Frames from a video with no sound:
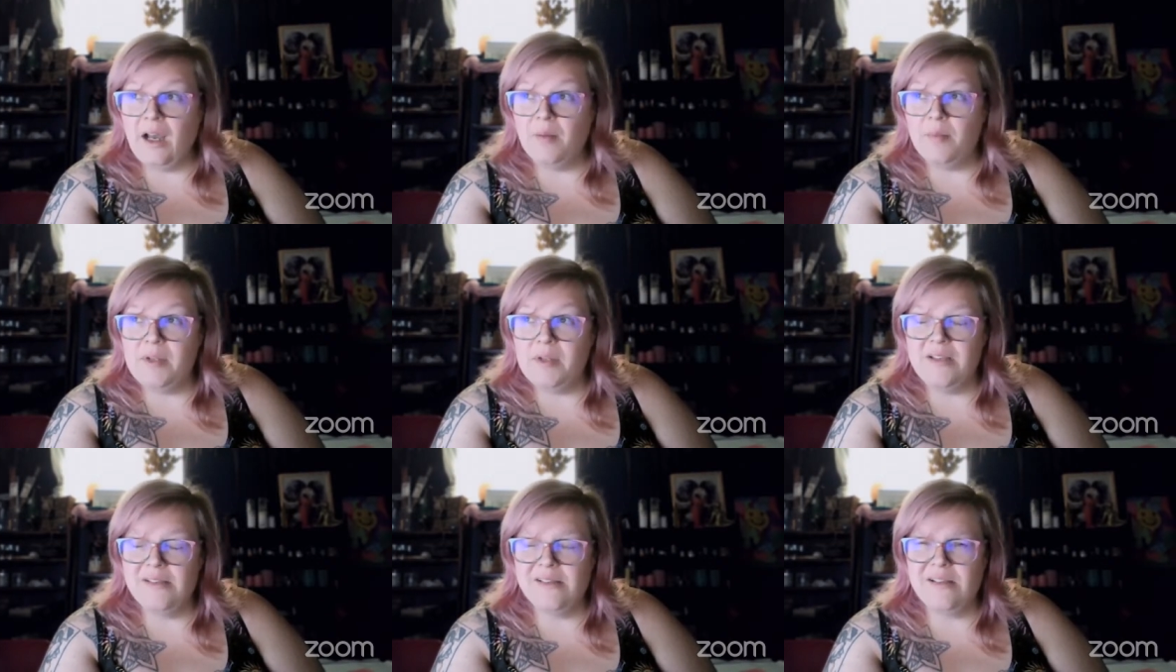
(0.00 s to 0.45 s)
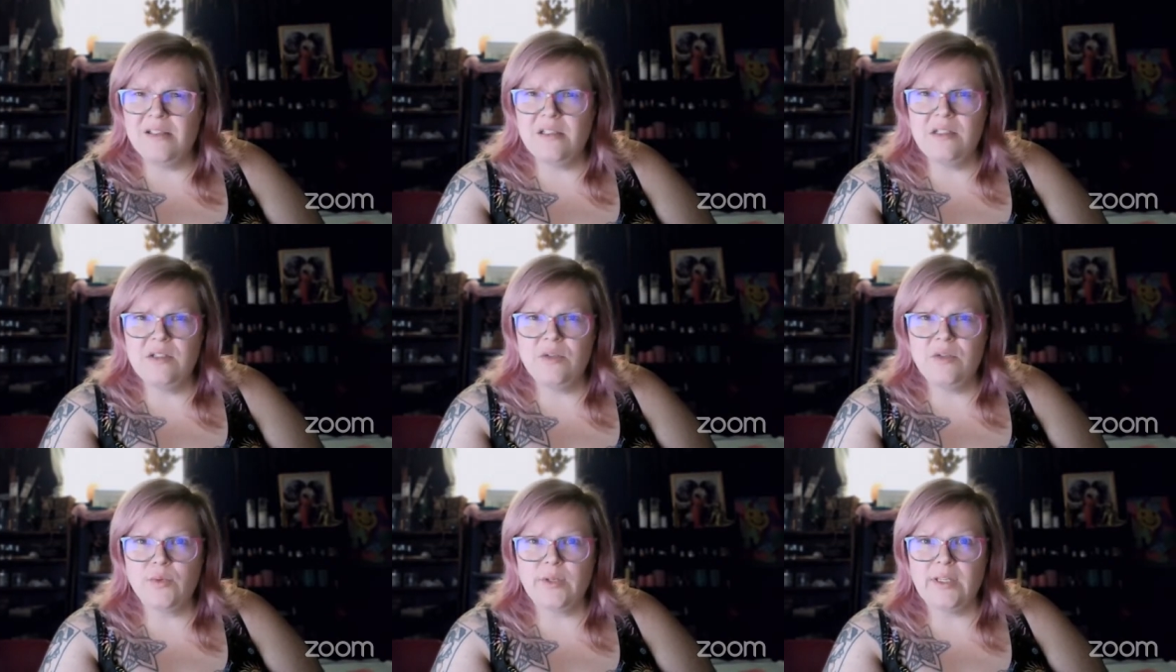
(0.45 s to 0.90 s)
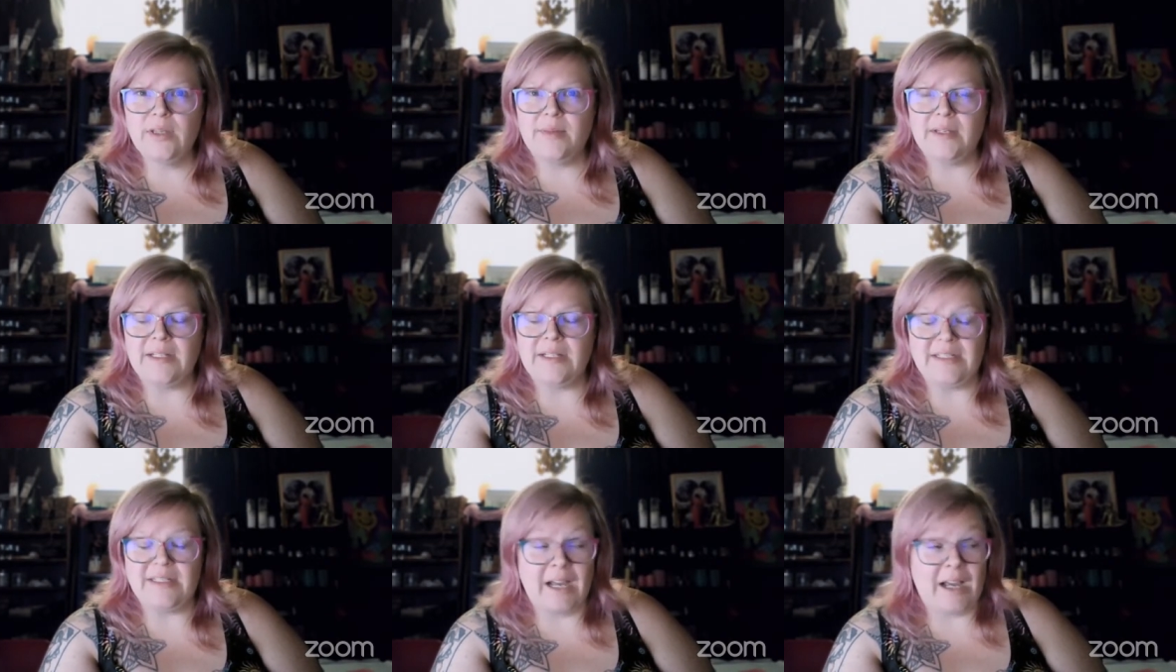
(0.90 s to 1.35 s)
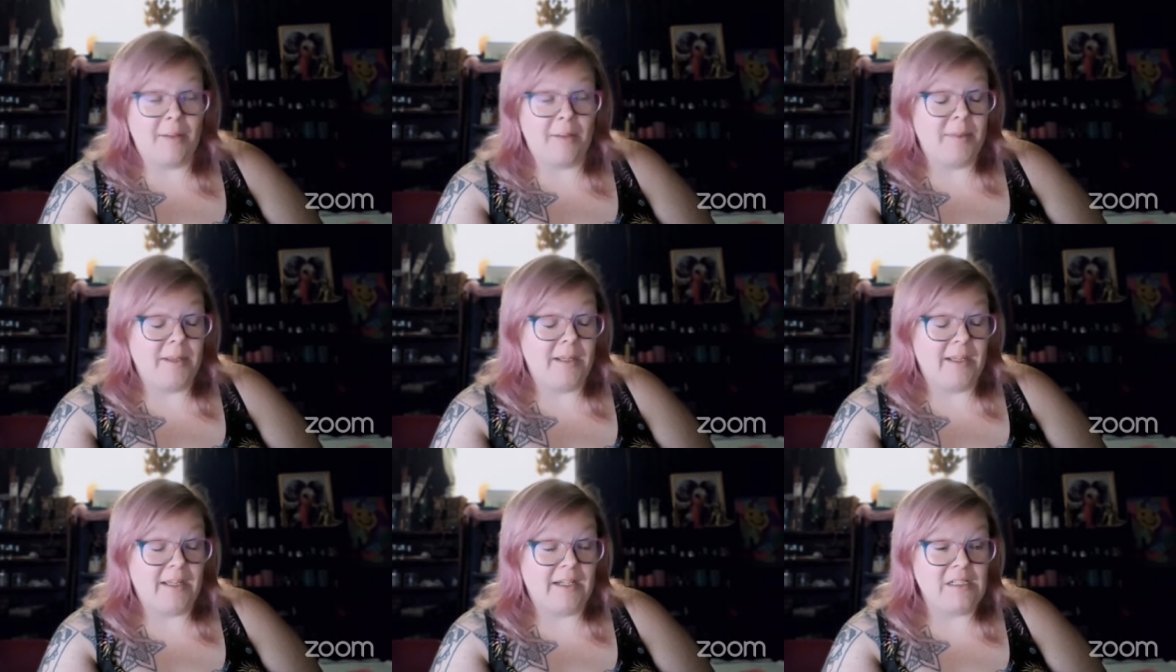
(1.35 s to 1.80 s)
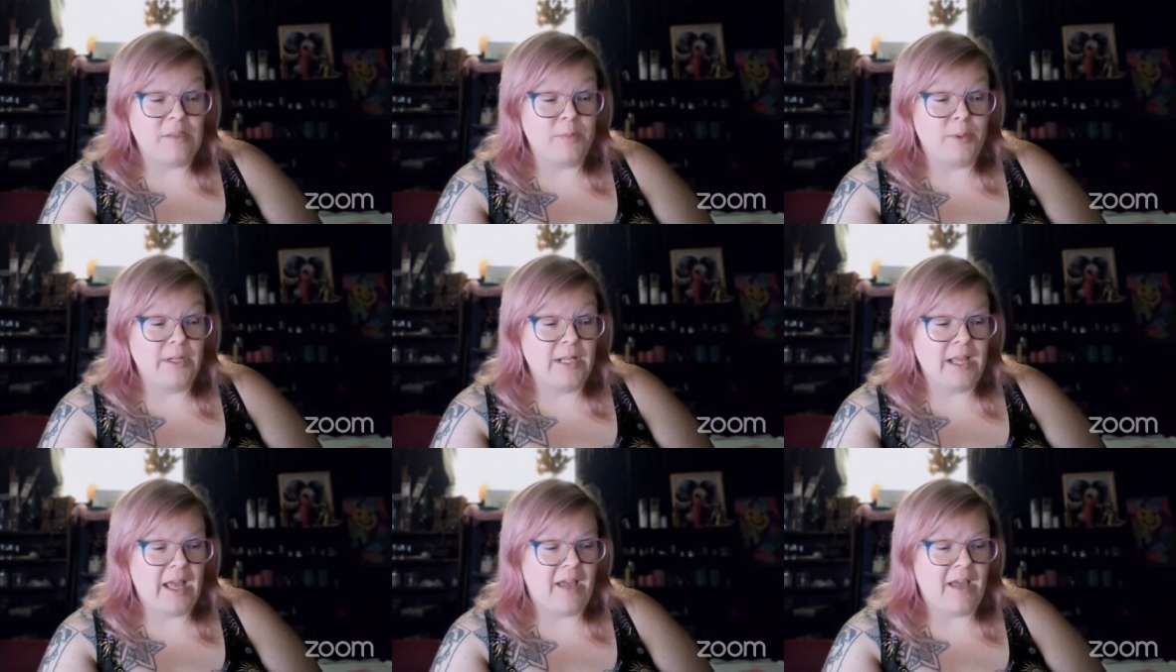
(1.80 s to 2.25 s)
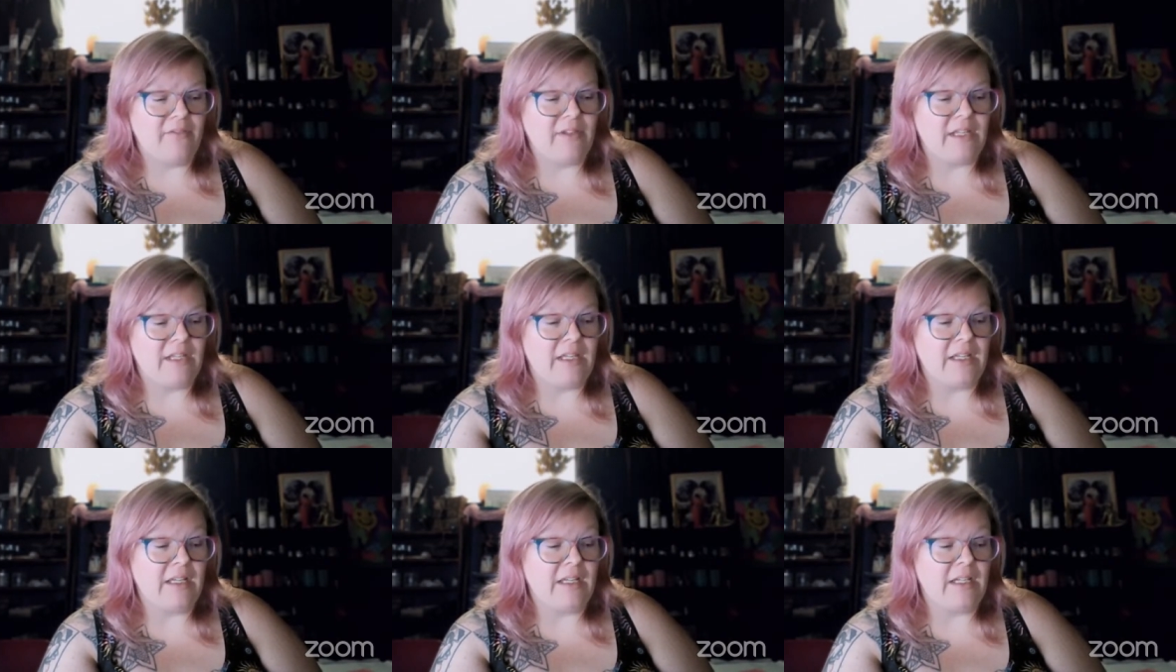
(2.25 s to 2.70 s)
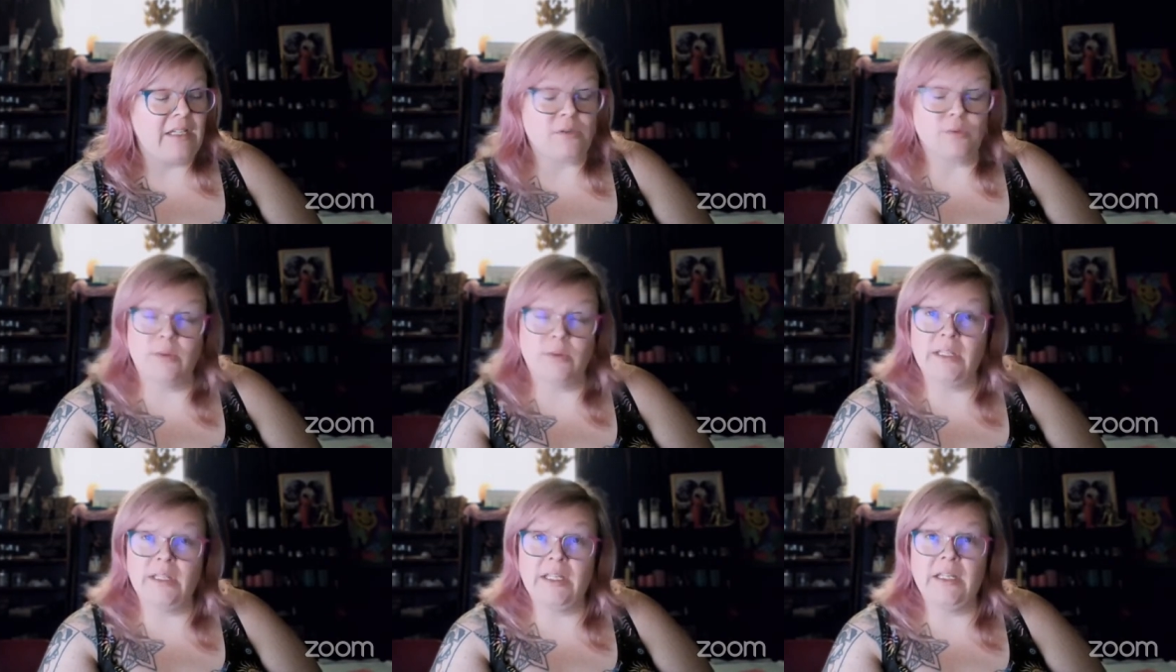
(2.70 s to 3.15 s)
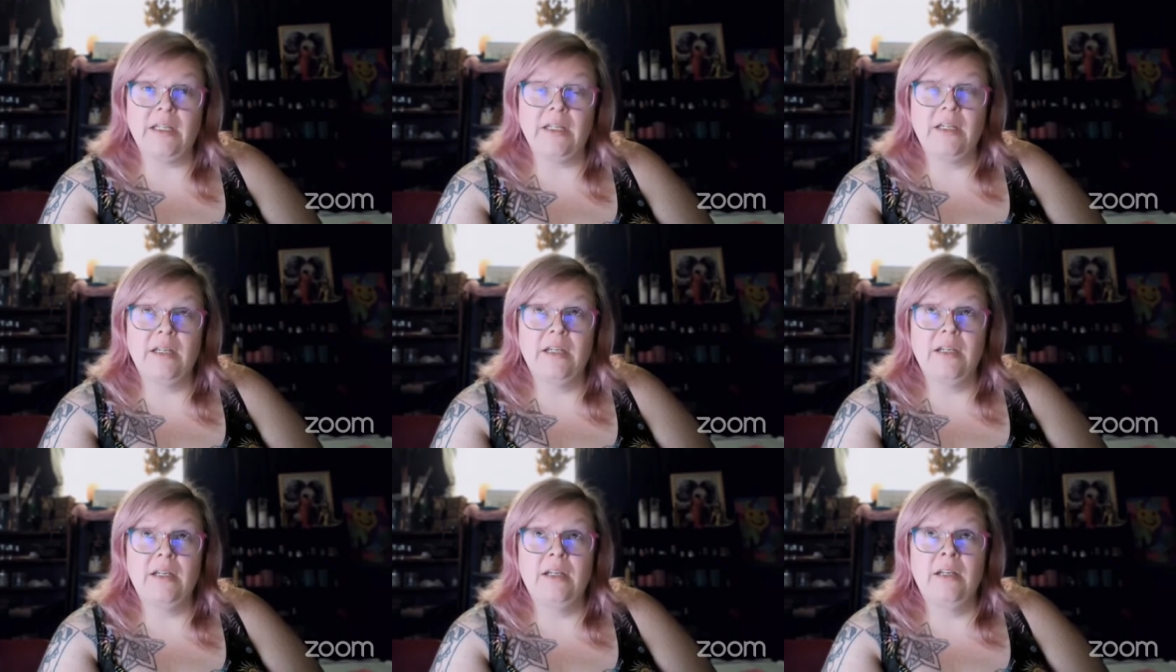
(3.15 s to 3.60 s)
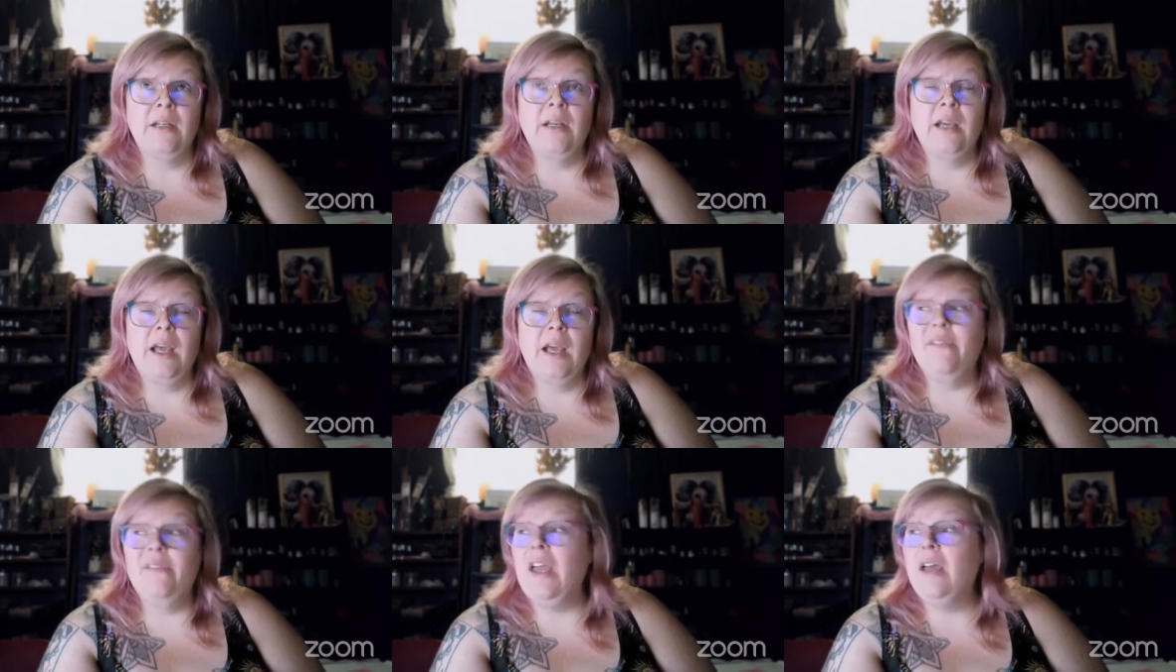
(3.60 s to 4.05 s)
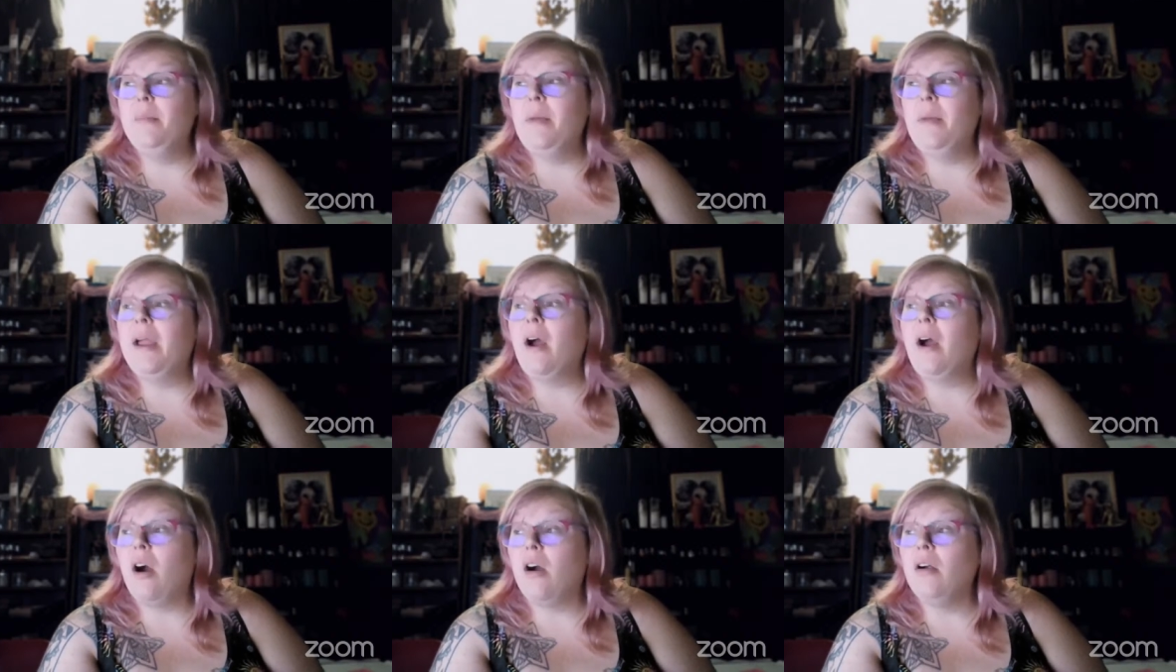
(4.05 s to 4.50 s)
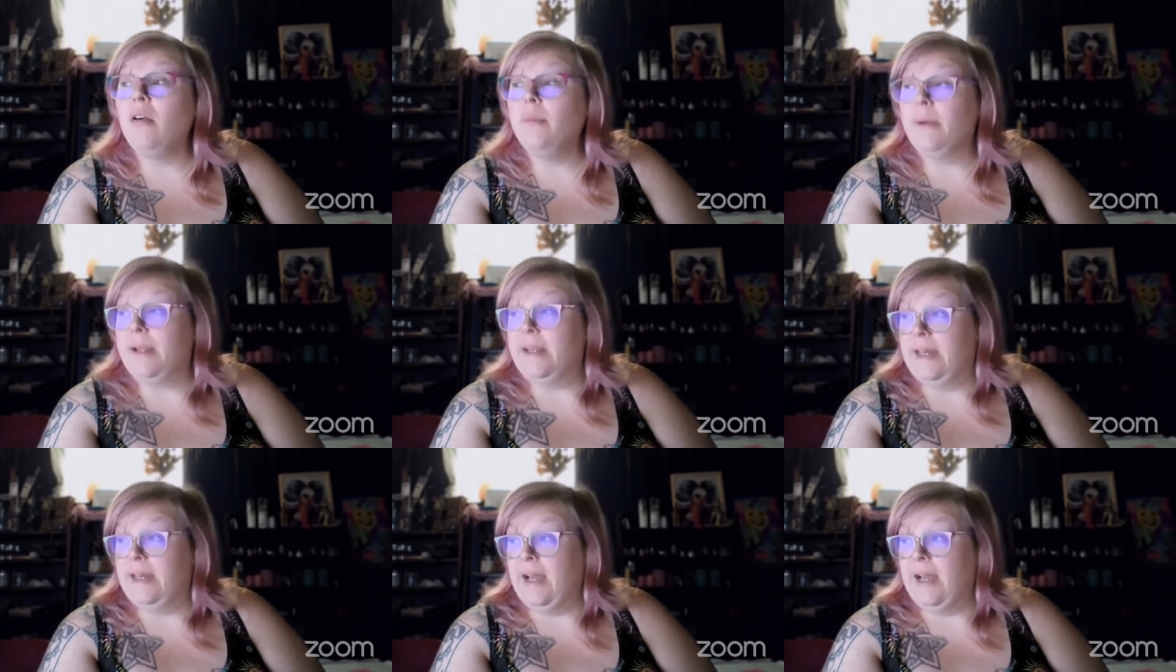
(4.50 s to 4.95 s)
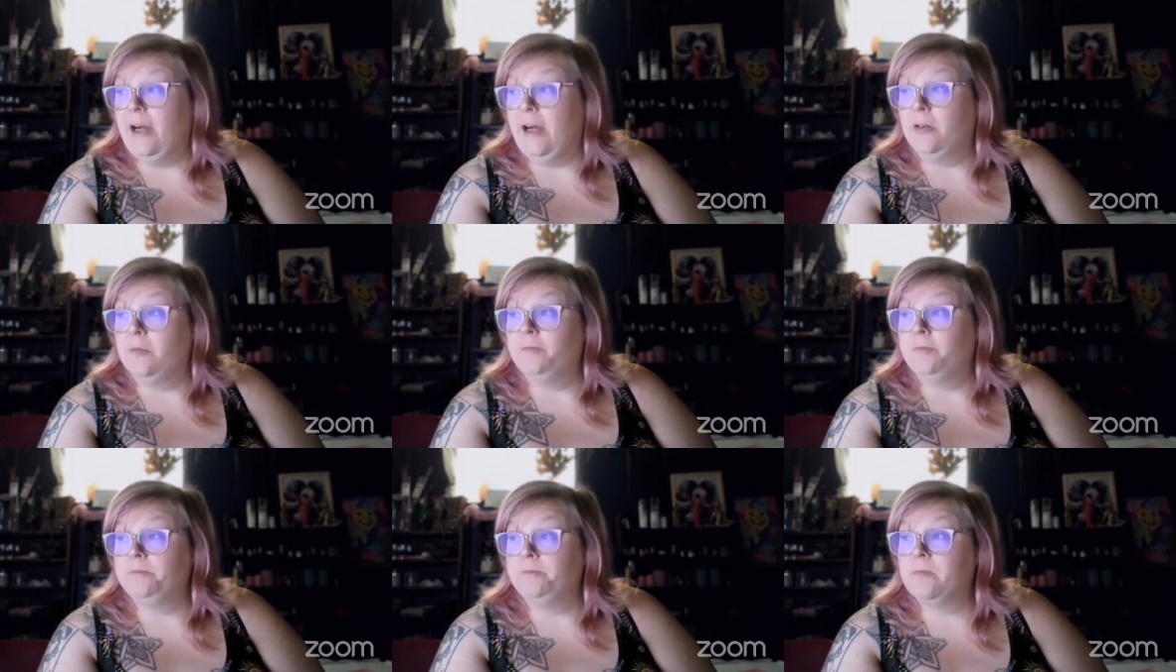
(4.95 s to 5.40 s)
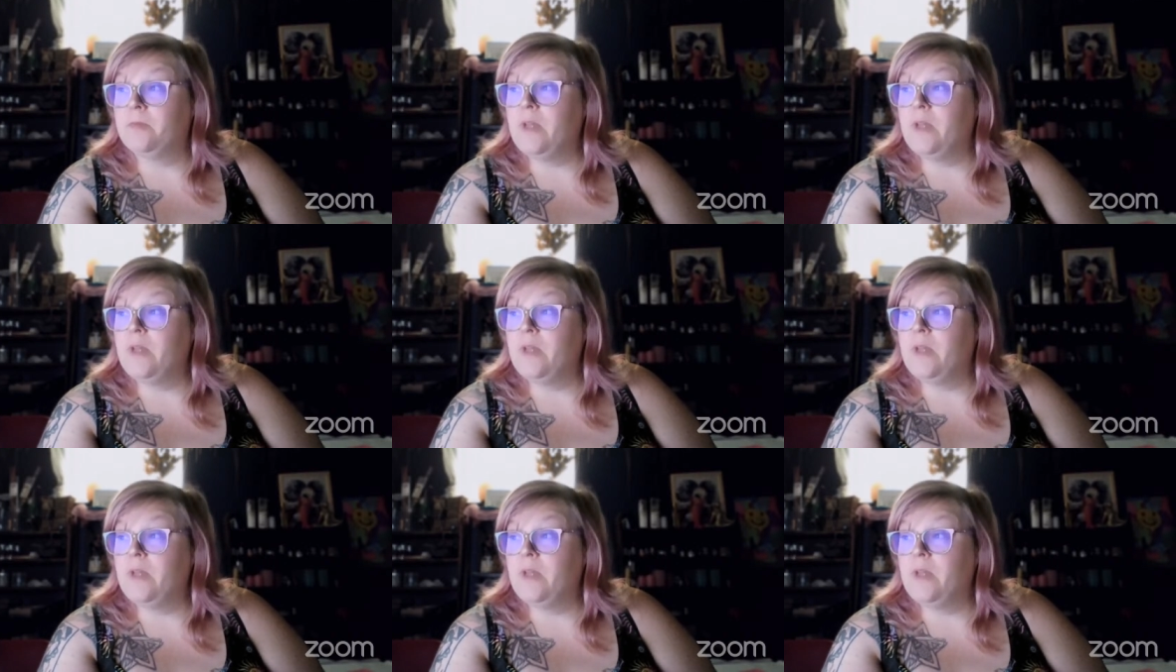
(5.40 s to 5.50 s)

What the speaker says: because this is a really big topic and it's pretty heavy and it's really heavy on my heart right now.